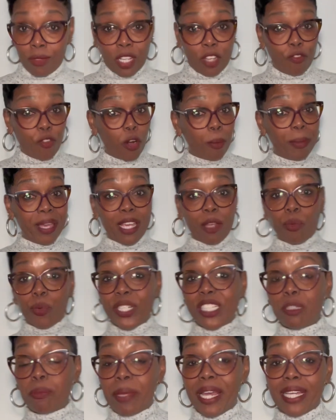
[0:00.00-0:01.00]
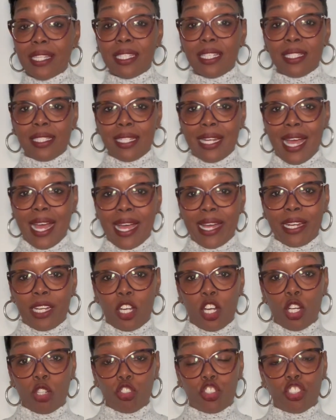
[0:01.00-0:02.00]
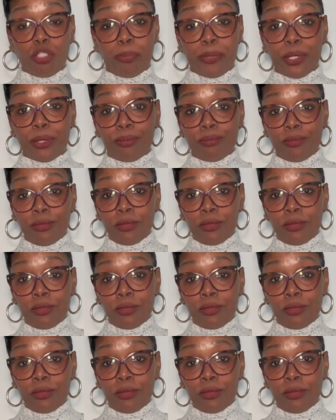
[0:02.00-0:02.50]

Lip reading: For me, respect is non-negotiable.